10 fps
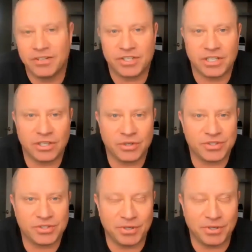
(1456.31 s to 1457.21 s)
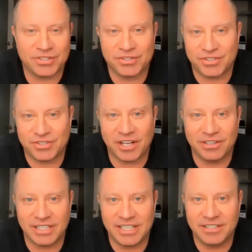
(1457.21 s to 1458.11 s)
Zillow's in the business to sell
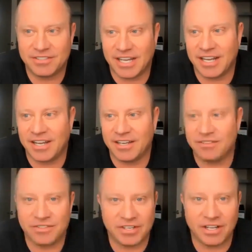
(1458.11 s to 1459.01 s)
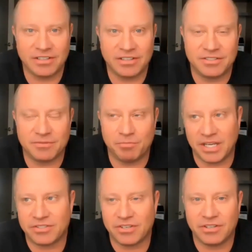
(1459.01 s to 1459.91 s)
leads and sell leads
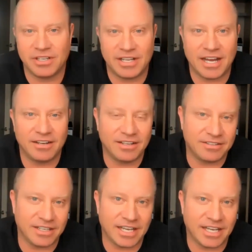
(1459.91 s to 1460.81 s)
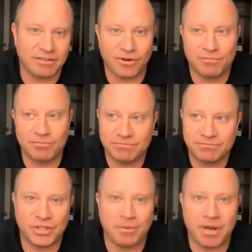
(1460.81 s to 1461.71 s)
based on the data that they get from
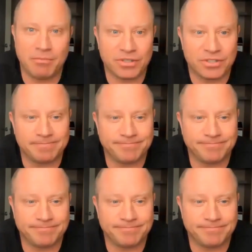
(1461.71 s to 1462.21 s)
the members.